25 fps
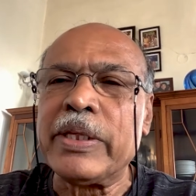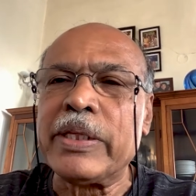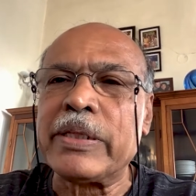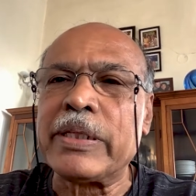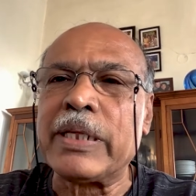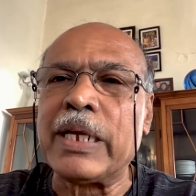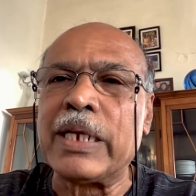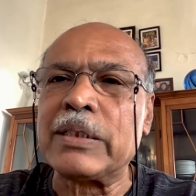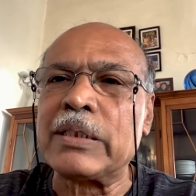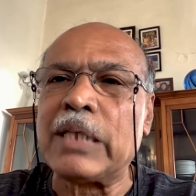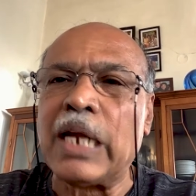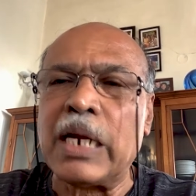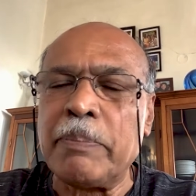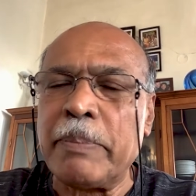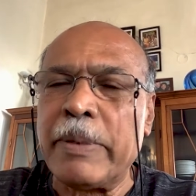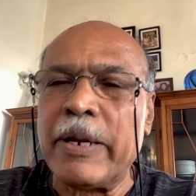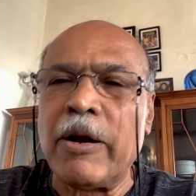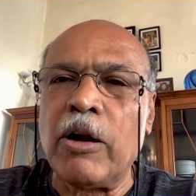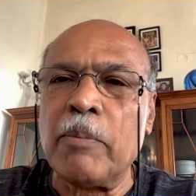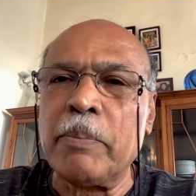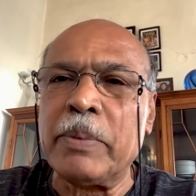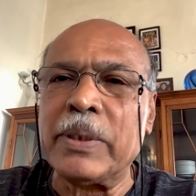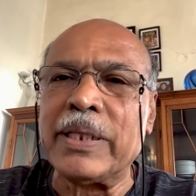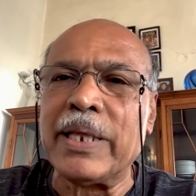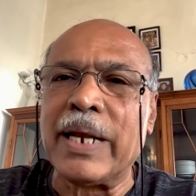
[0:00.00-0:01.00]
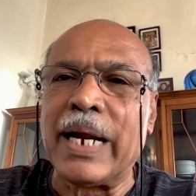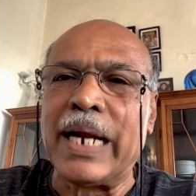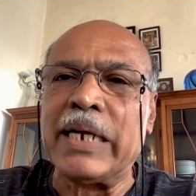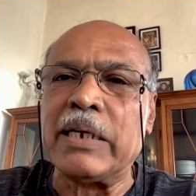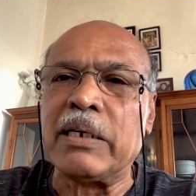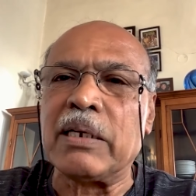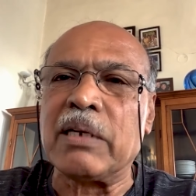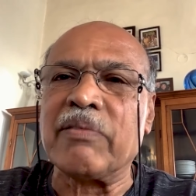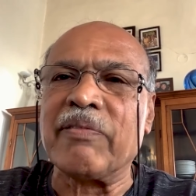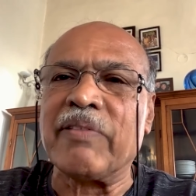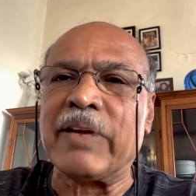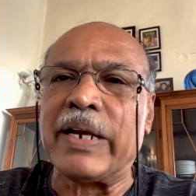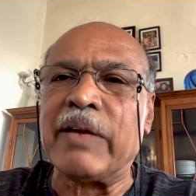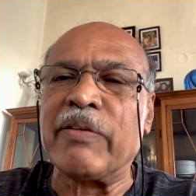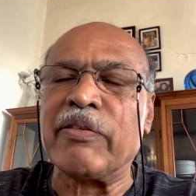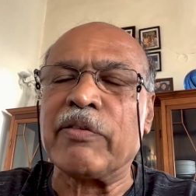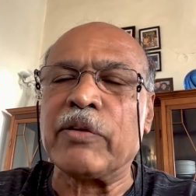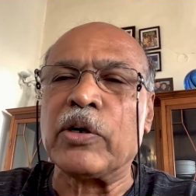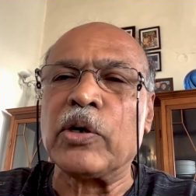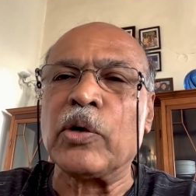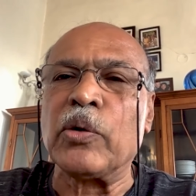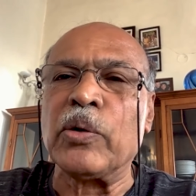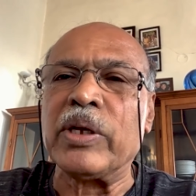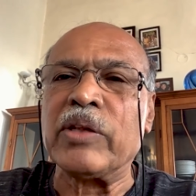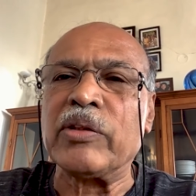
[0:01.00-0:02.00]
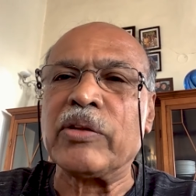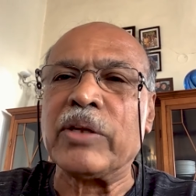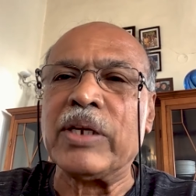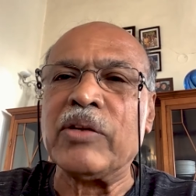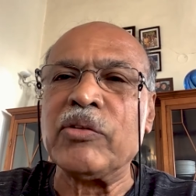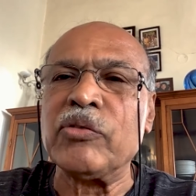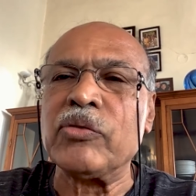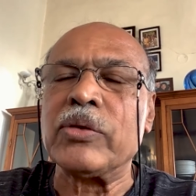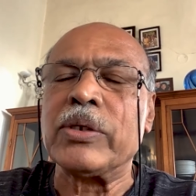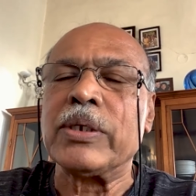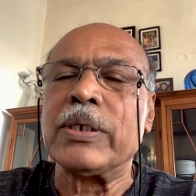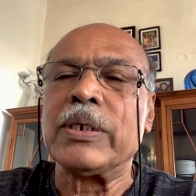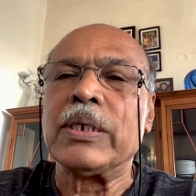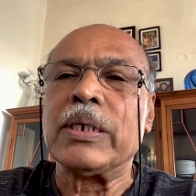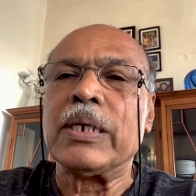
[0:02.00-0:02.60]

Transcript: that, that may not be the right way of doing things.